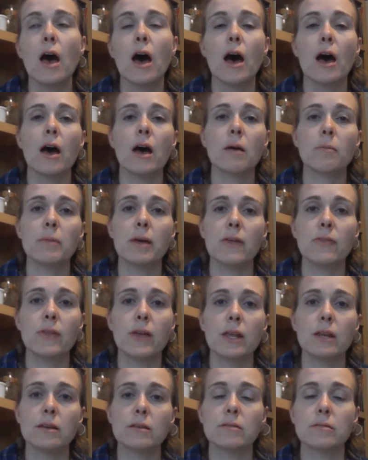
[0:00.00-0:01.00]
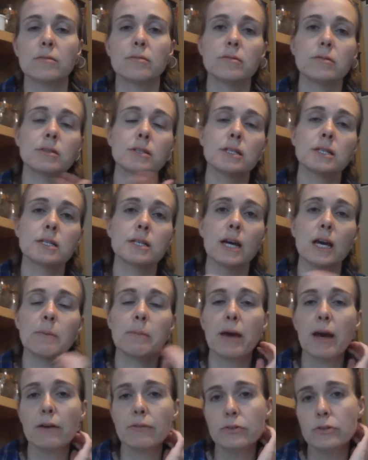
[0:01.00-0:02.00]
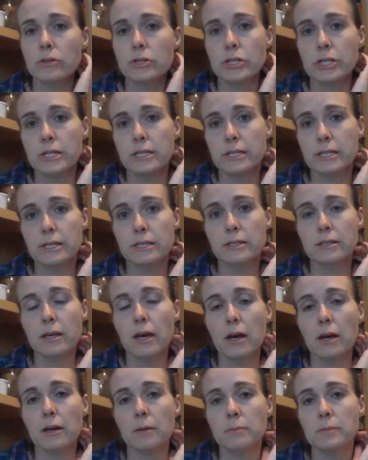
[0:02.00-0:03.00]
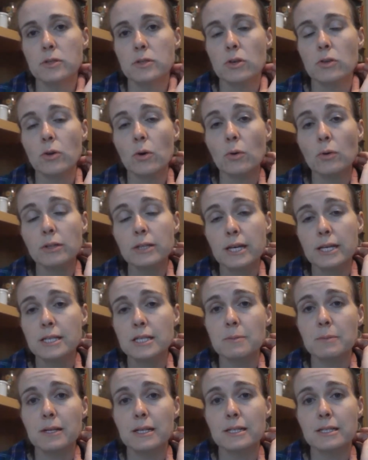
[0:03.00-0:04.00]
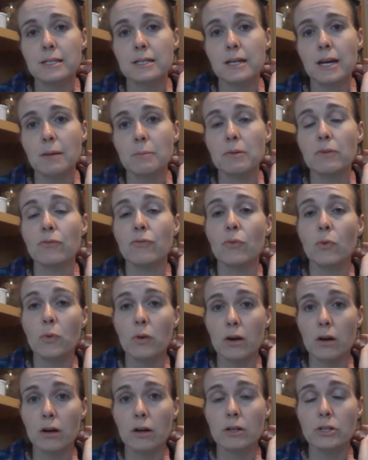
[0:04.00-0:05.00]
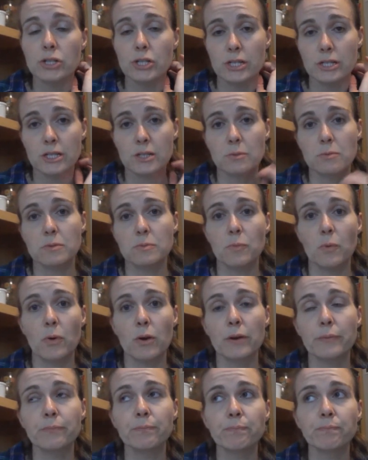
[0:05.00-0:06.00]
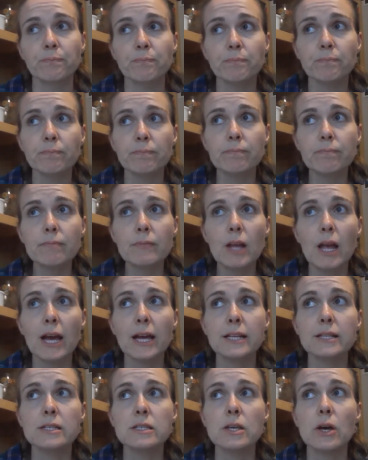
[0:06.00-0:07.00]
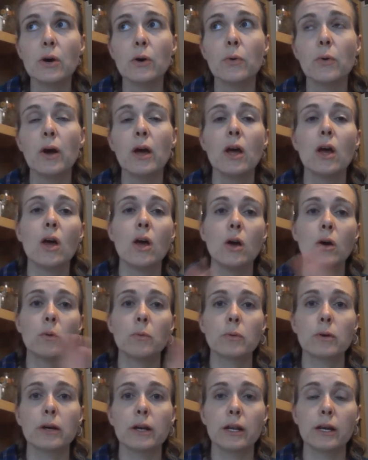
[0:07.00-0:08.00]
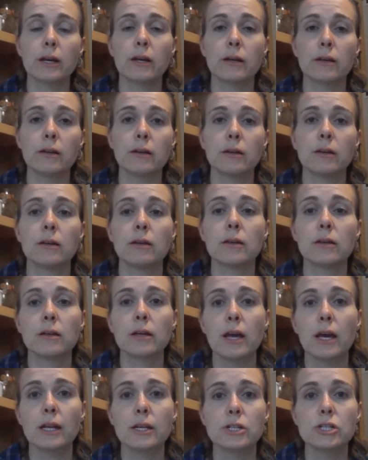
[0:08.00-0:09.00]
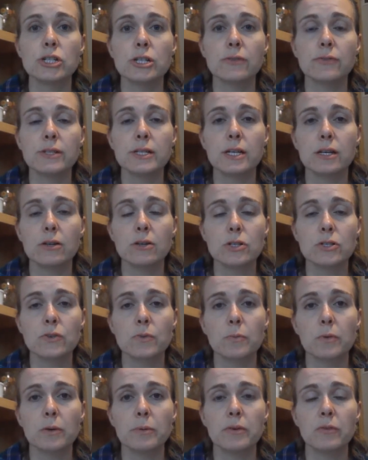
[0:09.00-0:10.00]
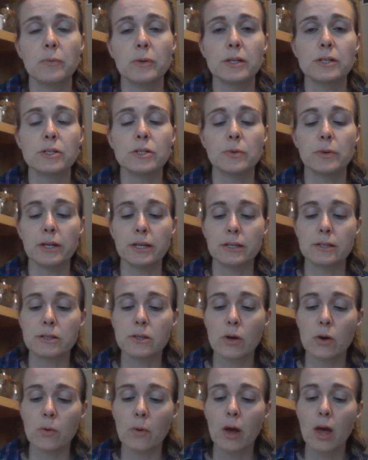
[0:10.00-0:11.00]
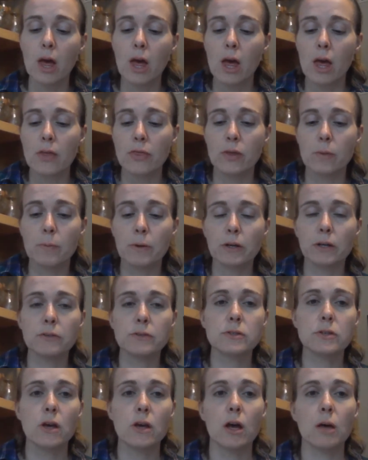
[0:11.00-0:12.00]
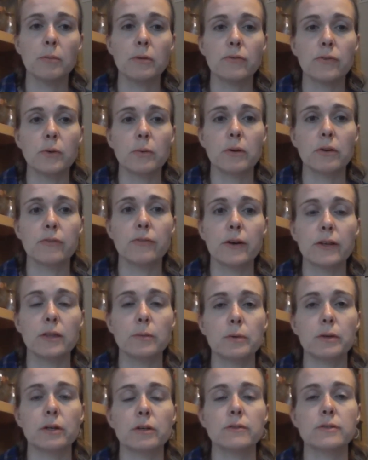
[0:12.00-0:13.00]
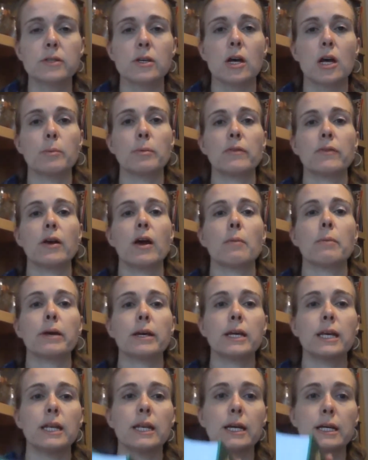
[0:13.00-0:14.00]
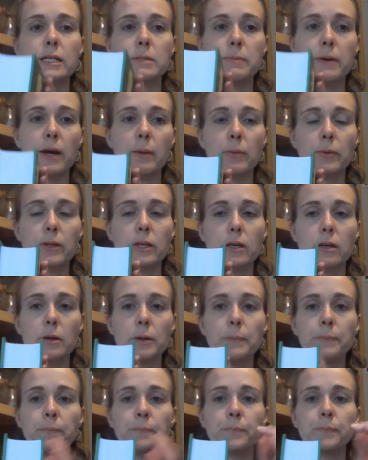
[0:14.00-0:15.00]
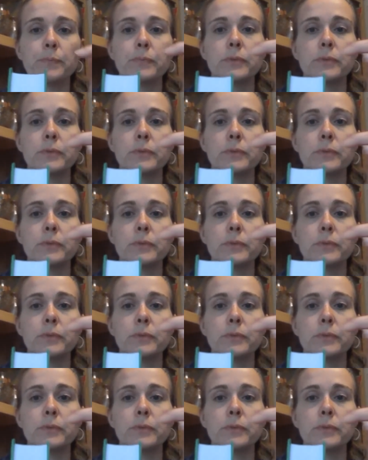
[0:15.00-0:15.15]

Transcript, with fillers: Um, and then the time after Jesus. Um, so the Old Testament is the time before Jesus was born. And so we're going to kind of shift gears from what we've been doing. So the book of Psalm, if you want to find the book of Psalm, I've got my Connect Bible here.